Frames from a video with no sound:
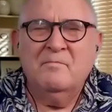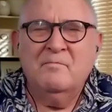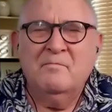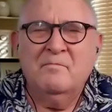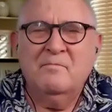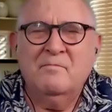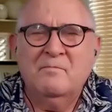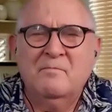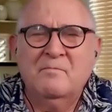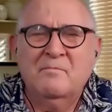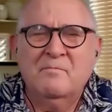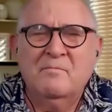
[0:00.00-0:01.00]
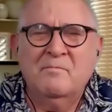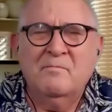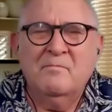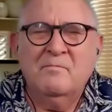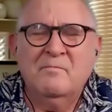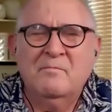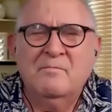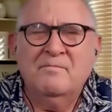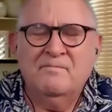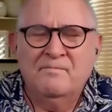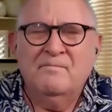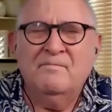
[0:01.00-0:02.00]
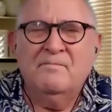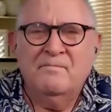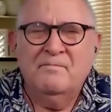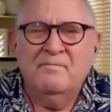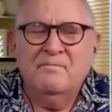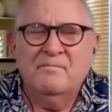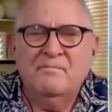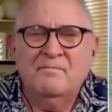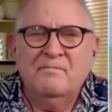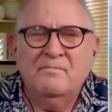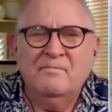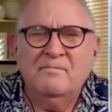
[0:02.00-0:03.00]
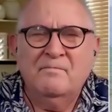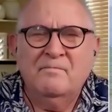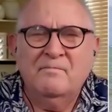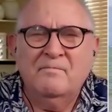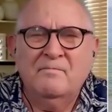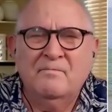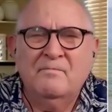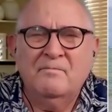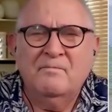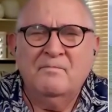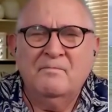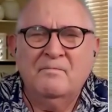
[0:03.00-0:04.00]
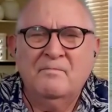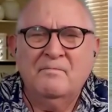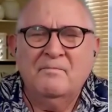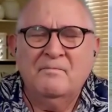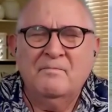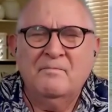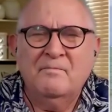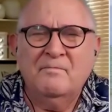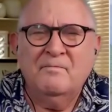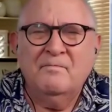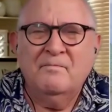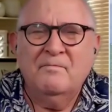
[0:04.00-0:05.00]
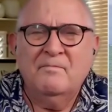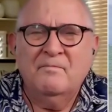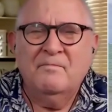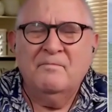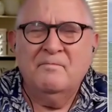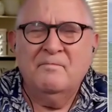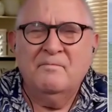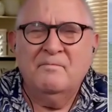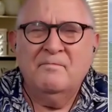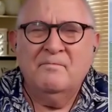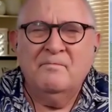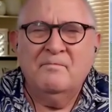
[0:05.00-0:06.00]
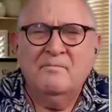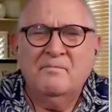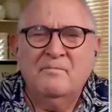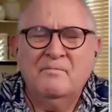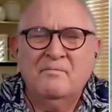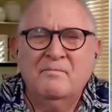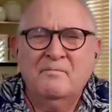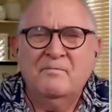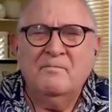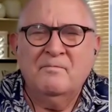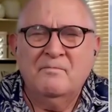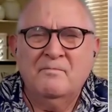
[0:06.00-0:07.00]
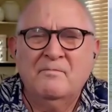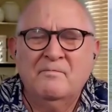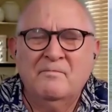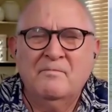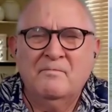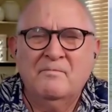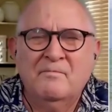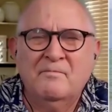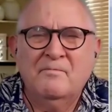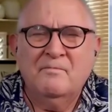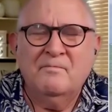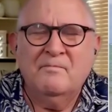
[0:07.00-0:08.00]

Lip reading: [no speech]